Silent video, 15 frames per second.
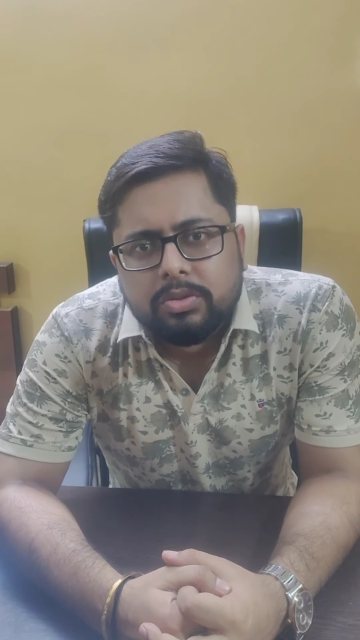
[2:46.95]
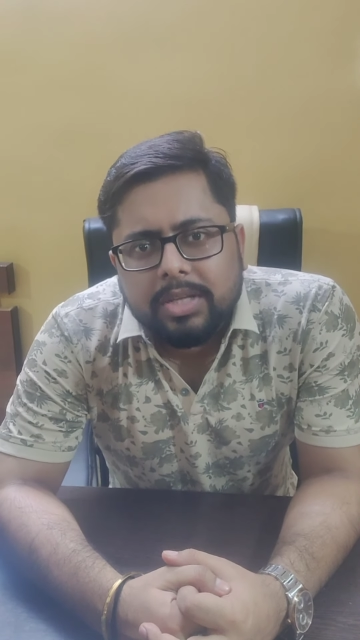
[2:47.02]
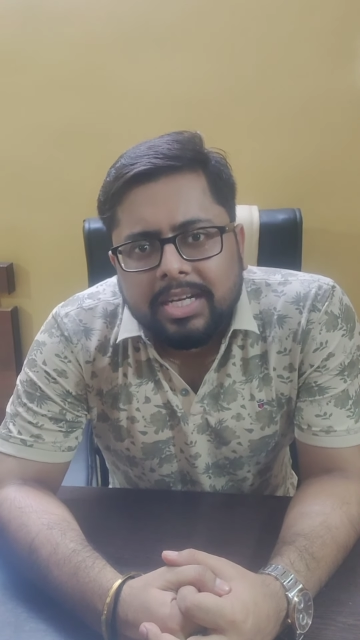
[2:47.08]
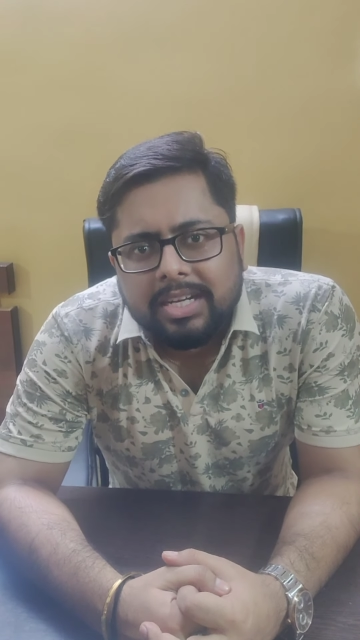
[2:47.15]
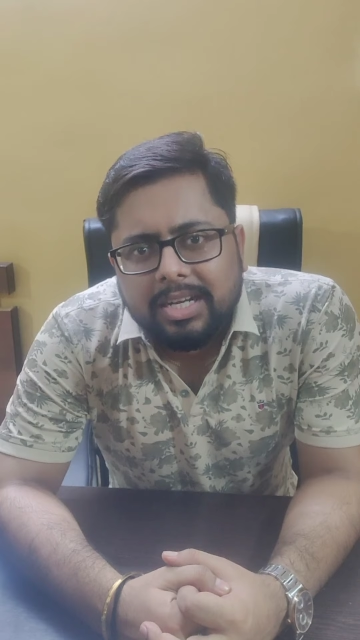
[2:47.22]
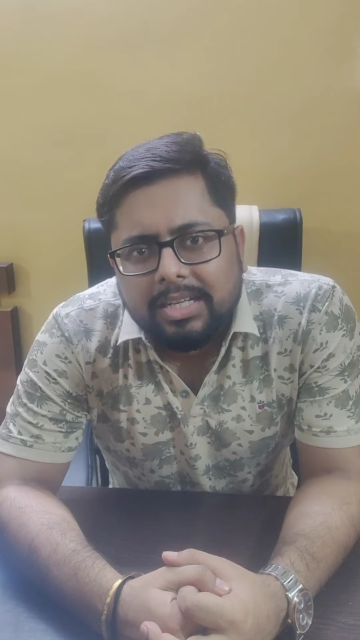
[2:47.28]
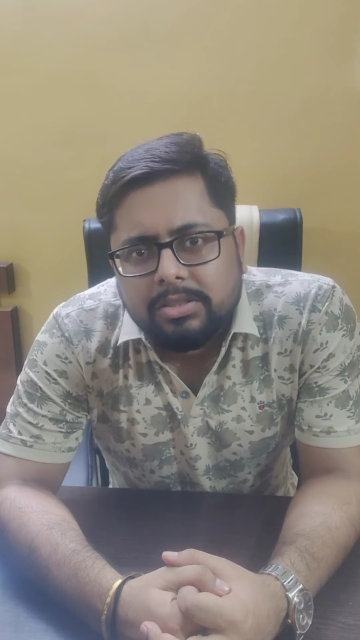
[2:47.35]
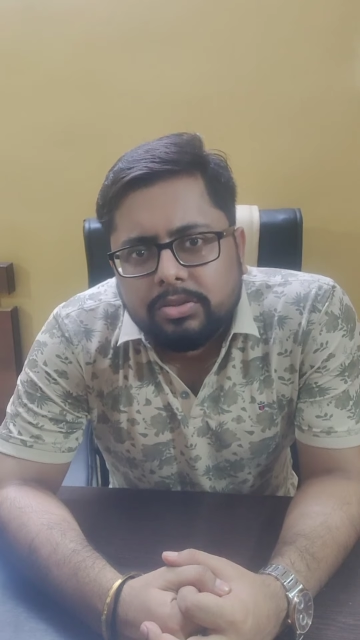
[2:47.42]
so
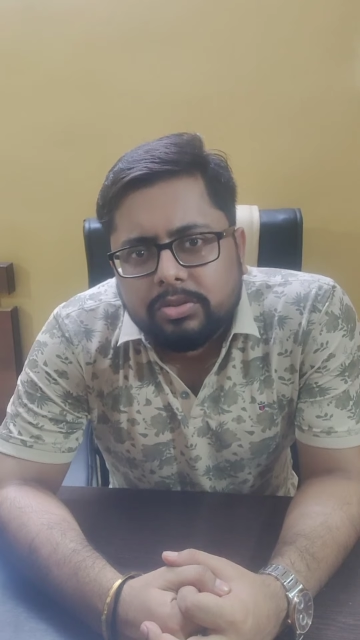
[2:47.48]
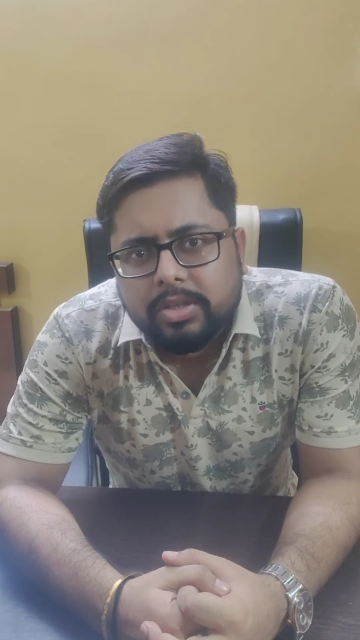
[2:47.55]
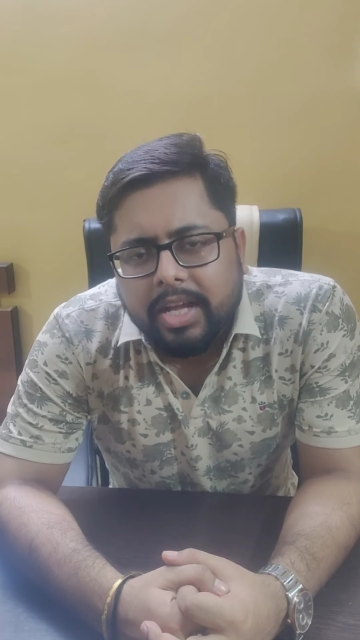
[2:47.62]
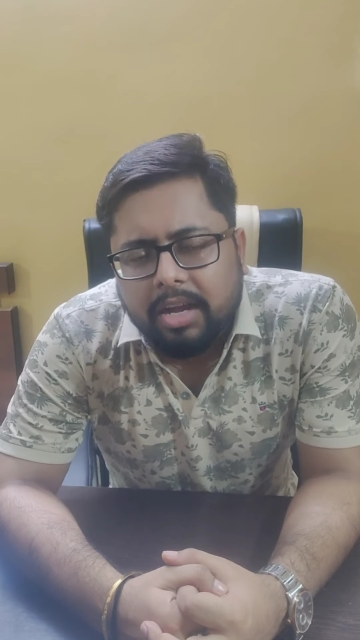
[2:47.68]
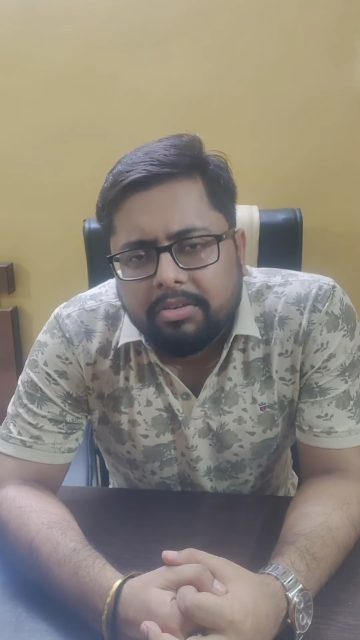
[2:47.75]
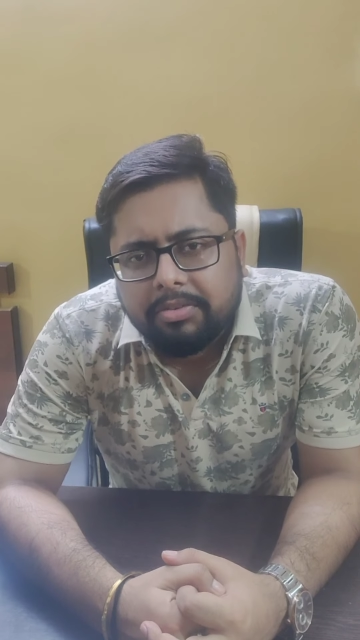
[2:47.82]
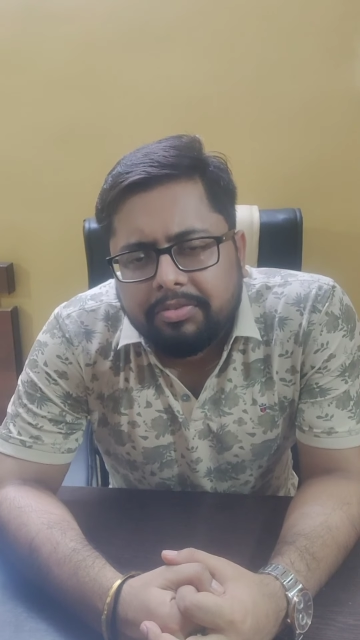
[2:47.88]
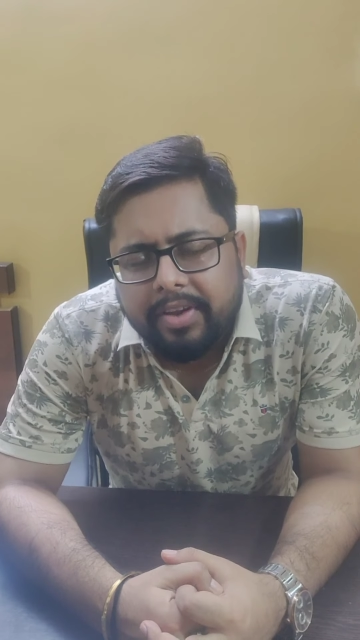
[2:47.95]
at least you should
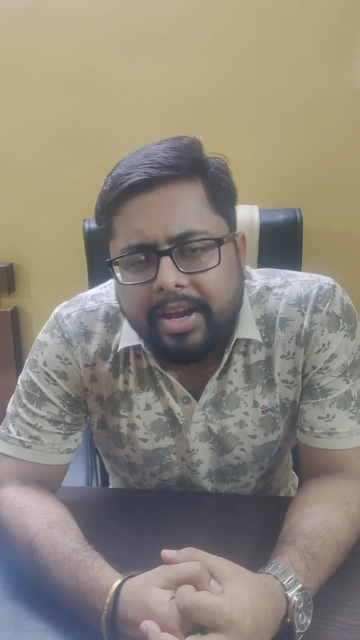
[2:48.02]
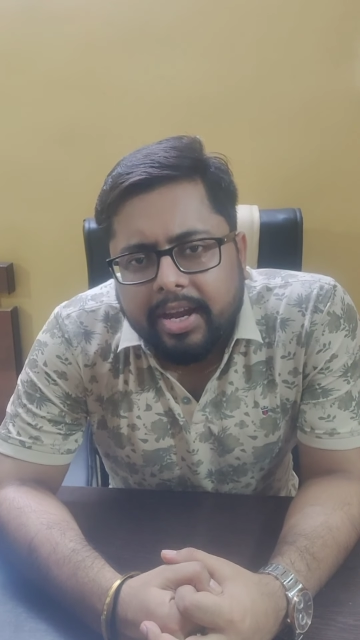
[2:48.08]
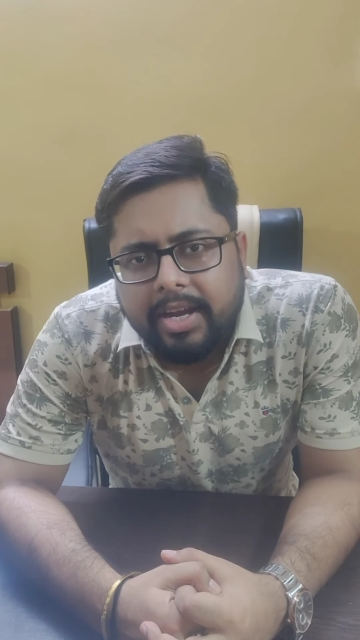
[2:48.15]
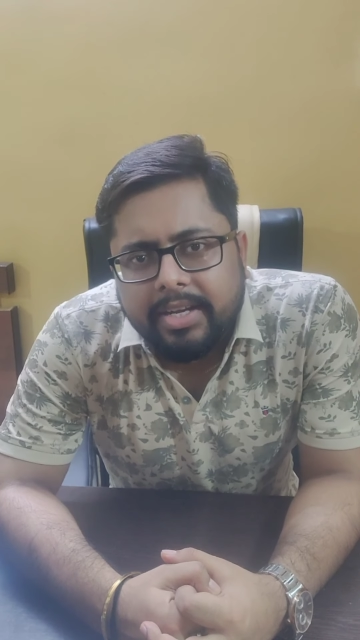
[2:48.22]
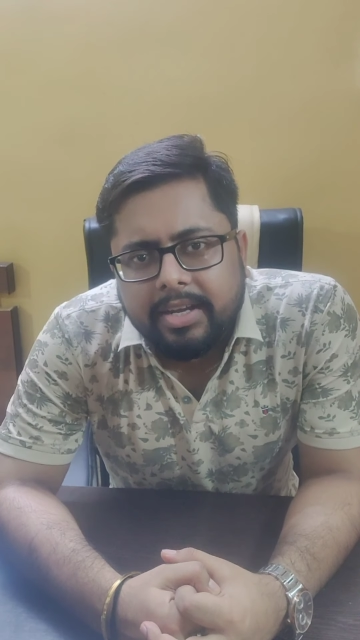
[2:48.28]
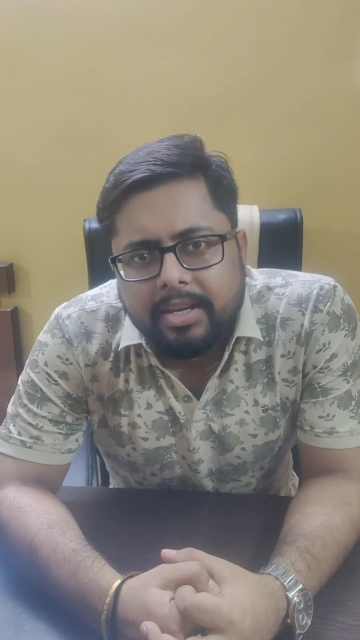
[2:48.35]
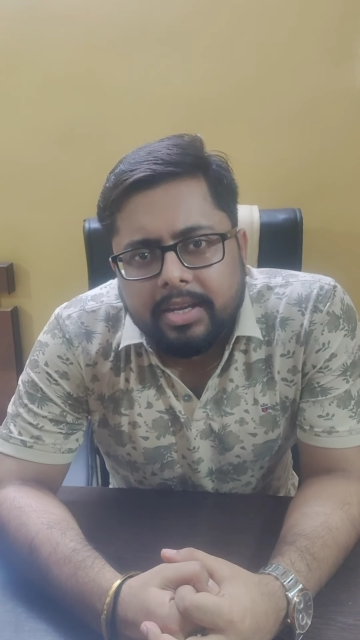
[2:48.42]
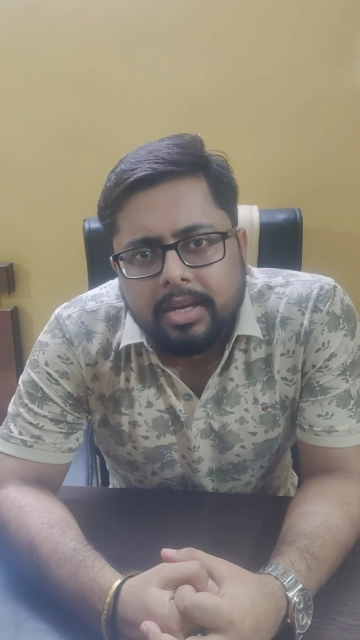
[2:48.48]
have a fair
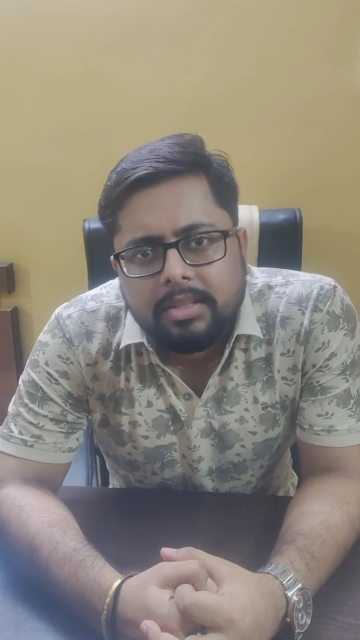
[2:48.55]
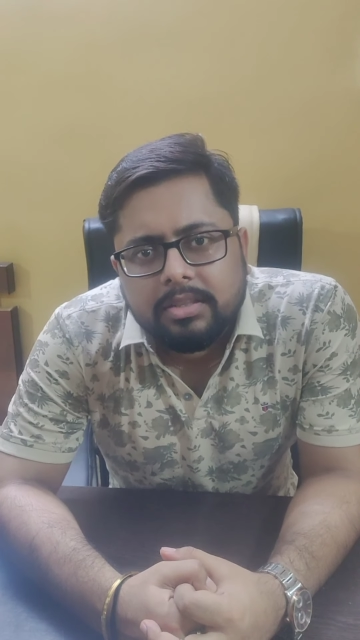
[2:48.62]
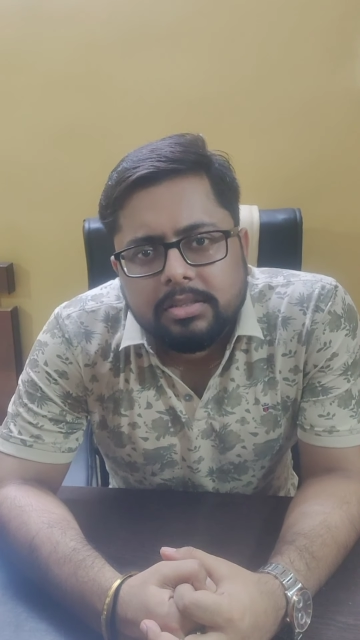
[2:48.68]
idea